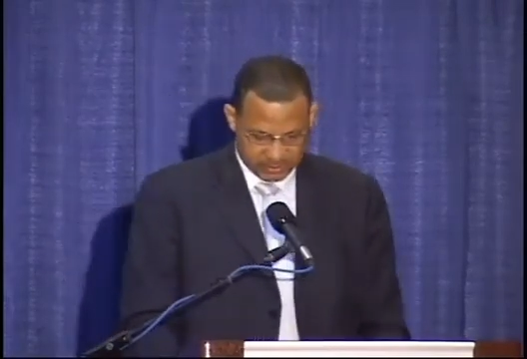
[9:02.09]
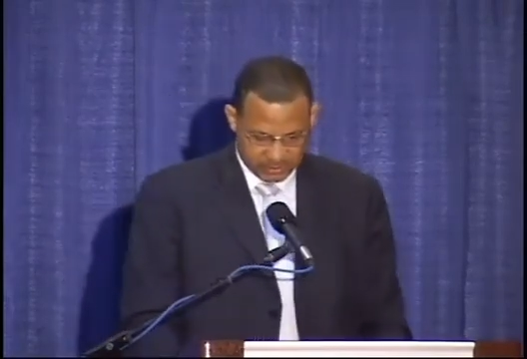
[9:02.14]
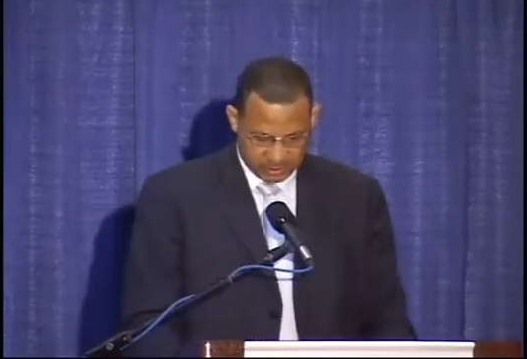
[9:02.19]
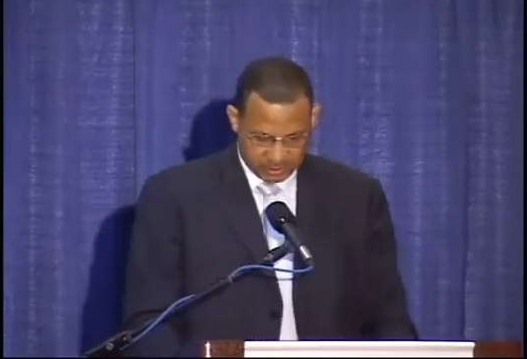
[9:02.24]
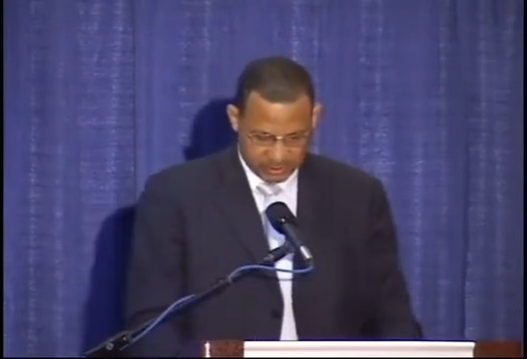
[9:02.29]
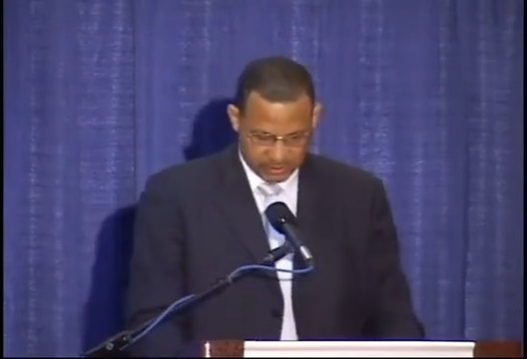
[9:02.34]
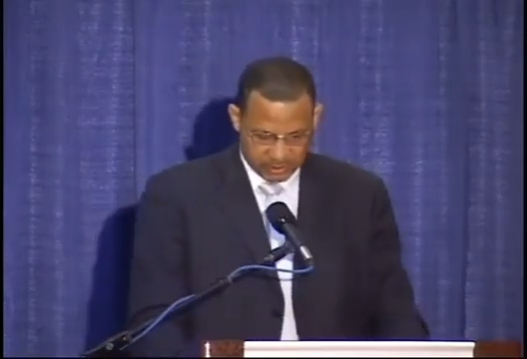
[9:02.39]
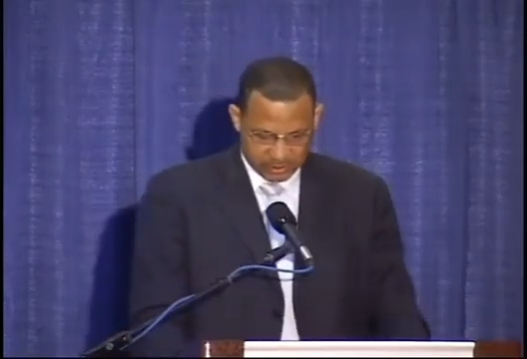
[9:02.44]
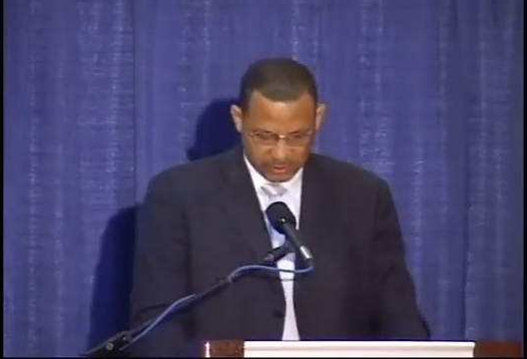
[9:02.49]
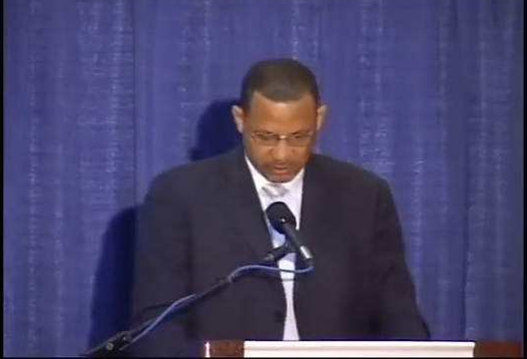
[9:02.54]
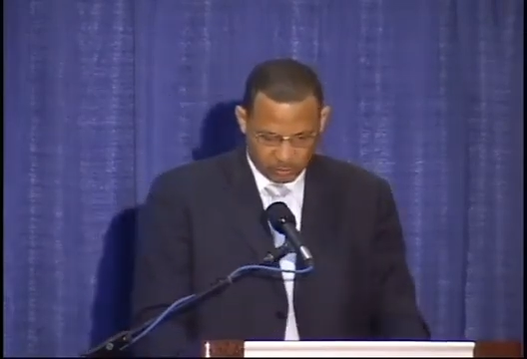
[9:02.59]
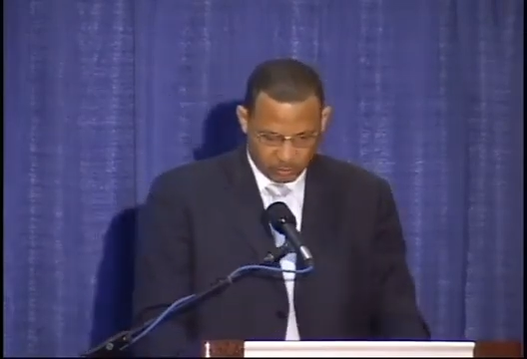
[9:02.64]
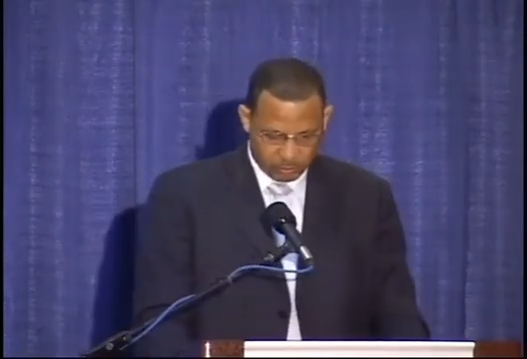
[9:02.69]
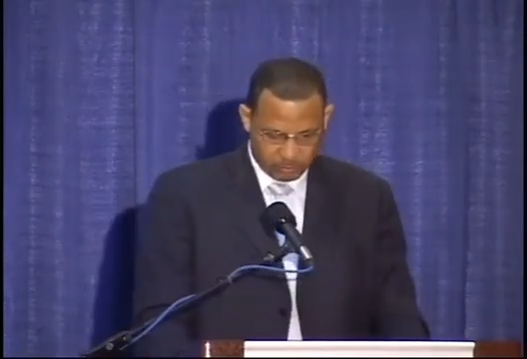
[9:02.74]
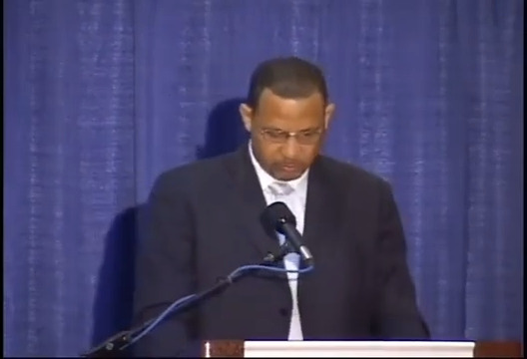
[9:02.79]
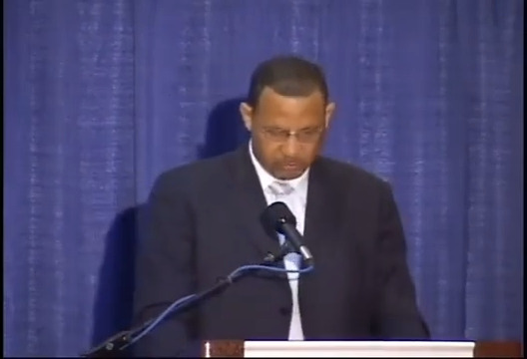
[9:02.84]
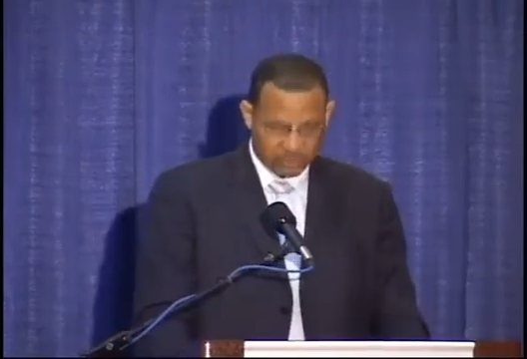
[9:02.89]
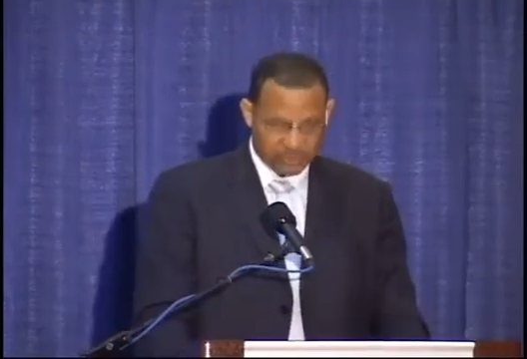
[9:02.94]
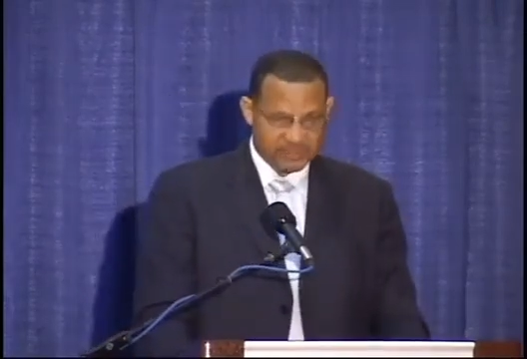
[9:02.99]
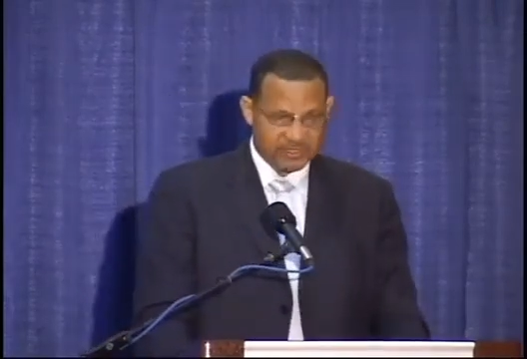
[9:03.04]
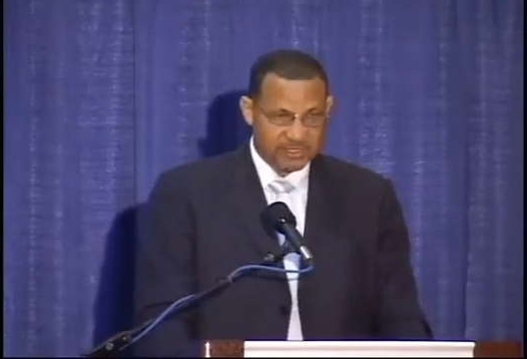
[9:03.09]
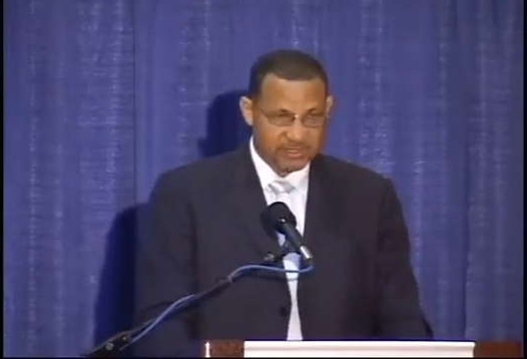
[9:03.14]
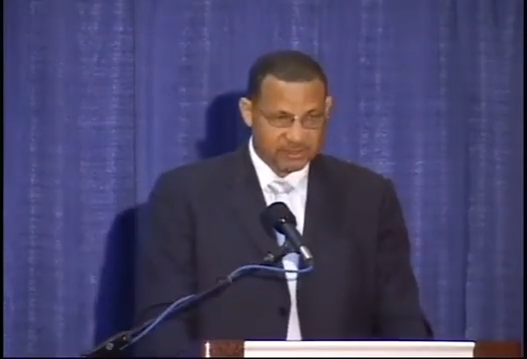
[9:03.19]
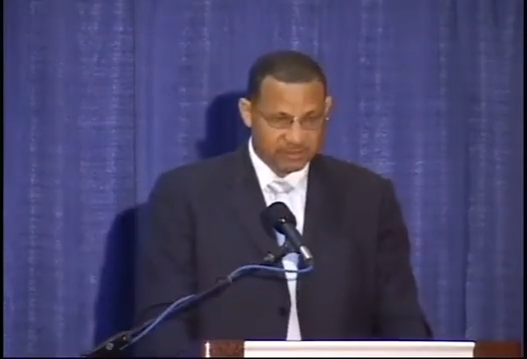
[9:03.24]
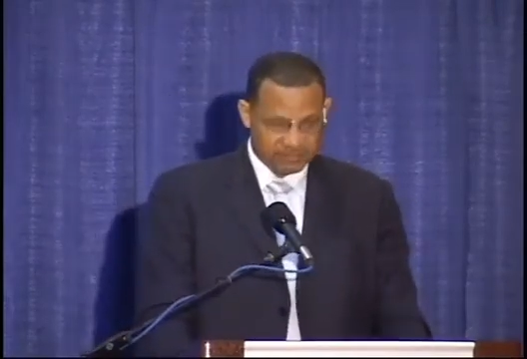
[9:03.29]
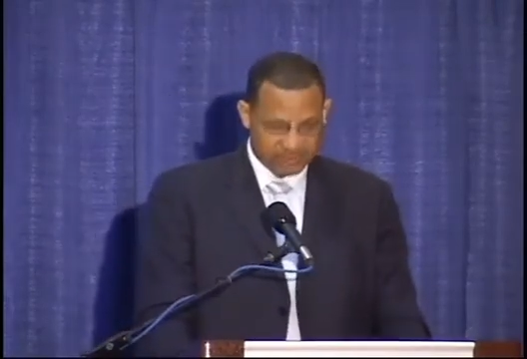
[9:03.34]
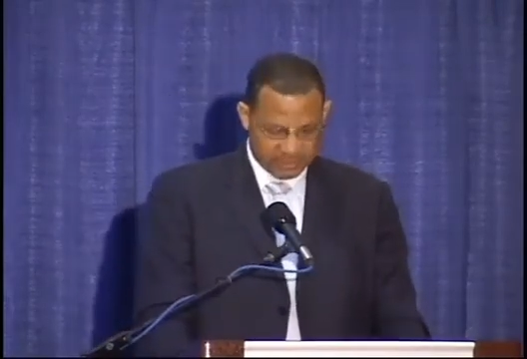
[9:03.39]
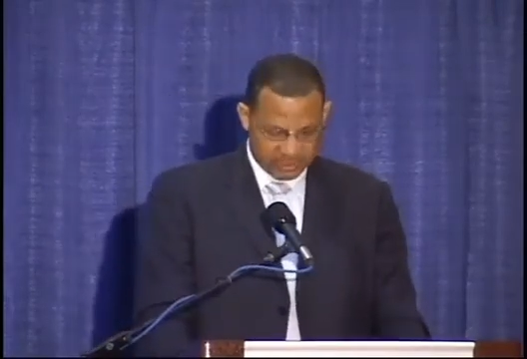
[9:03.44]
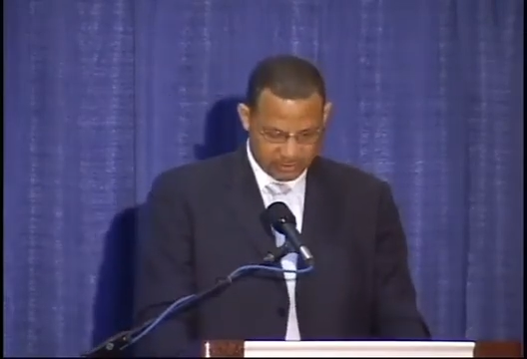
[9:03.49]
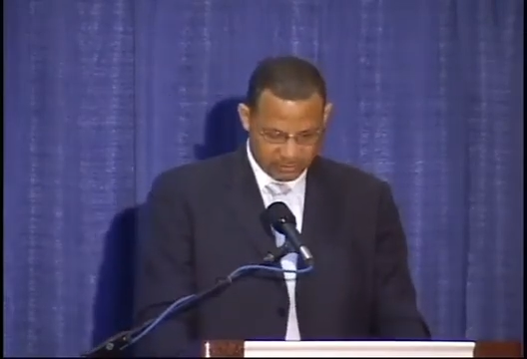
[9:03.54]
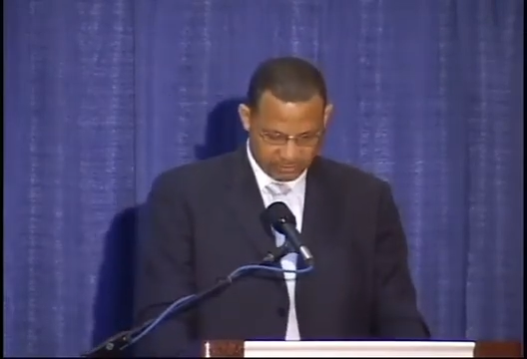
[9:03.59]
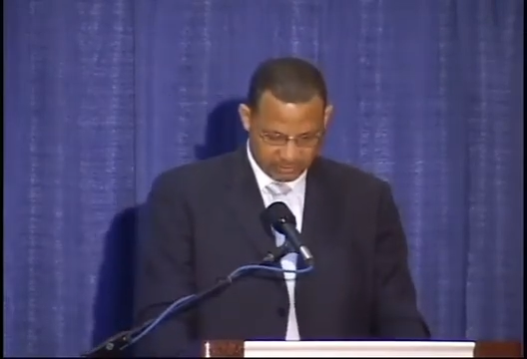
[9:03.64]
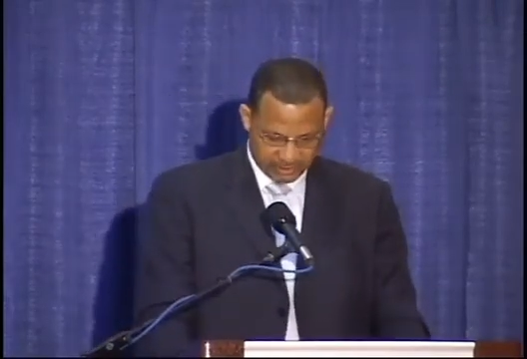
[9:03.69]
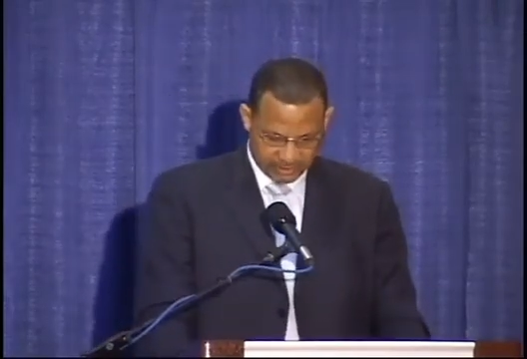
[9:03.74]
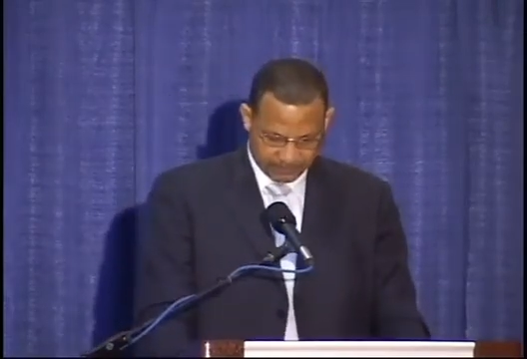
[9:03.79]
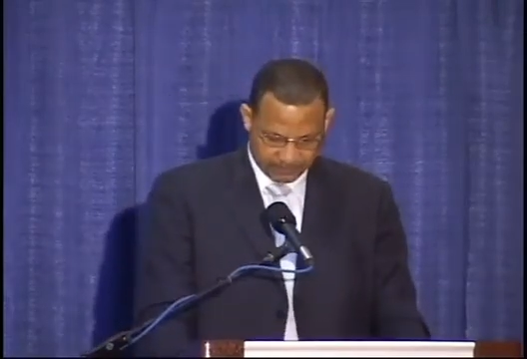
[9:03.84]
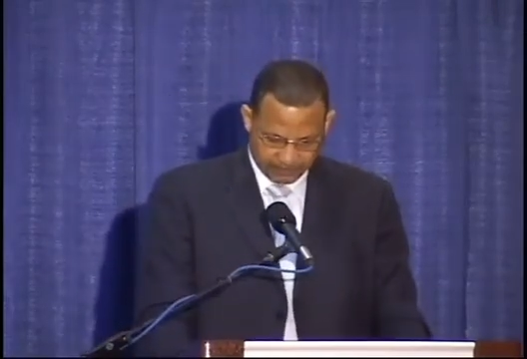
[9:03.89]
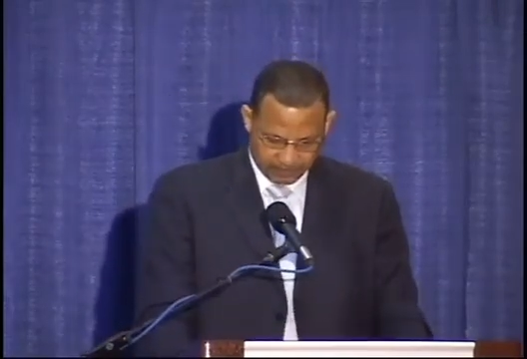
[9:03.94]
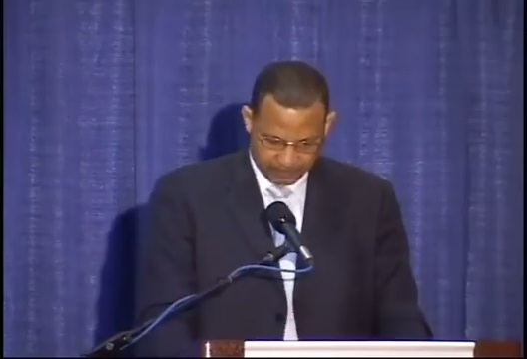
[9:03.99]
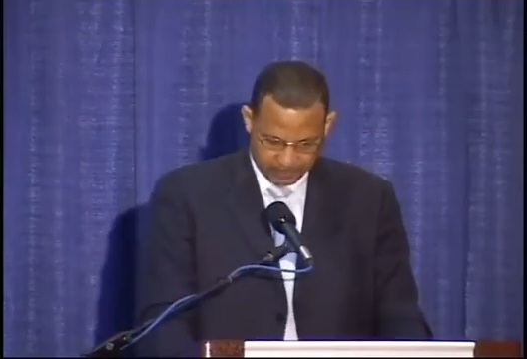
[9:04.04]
the whole process of tendering.